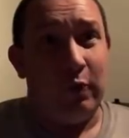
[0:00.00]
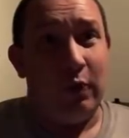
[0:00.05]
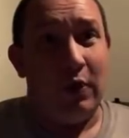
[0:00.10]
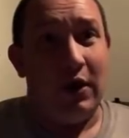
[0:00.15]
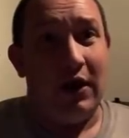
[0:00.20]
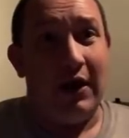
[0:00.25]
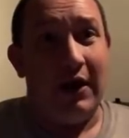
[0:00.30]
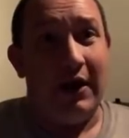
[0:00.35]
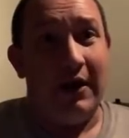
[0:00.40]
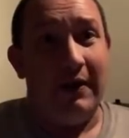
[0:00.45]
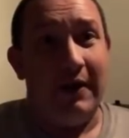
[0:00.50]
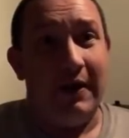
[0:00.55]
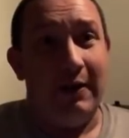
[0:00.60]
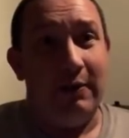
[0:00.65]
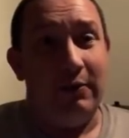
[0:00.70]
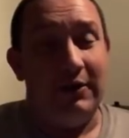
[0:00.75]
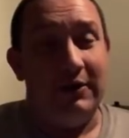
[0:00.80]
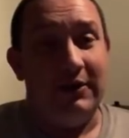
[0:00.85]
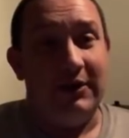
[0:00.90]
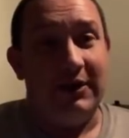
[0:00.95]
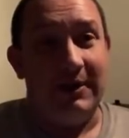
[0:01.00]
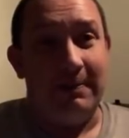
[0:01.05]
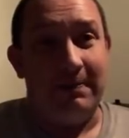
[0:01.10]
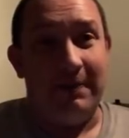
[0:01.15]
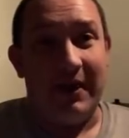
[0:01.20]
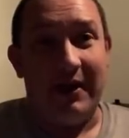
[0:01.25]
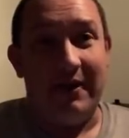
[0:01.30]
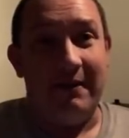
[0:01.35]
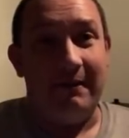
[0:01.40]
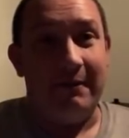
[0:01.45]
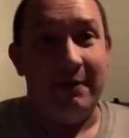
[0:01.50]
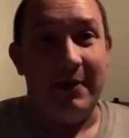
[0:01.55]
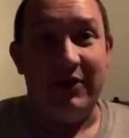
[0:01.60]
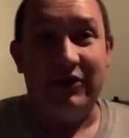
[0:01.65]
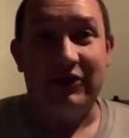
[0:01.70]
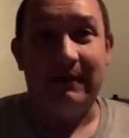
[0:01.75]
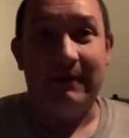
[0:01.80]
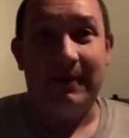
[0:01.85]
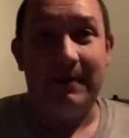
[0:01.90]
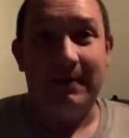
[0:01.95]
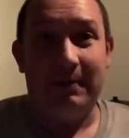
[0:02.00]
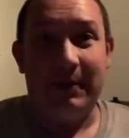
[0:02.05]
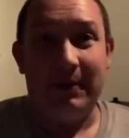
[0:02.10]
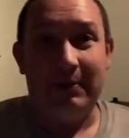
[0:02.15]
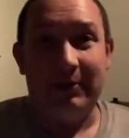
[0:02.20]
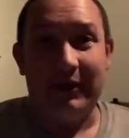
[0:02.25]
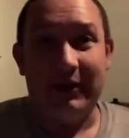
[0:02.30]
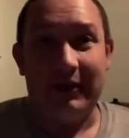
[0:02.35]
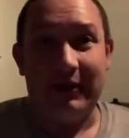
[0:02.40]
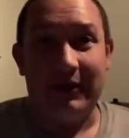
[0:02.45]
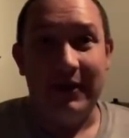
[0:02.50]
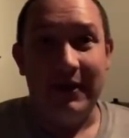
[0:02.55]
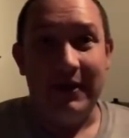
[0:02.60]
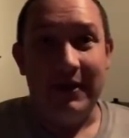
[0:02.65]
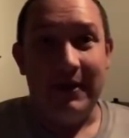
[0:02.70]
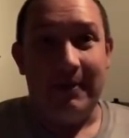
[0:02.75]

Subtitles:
why they would keep that information from the public?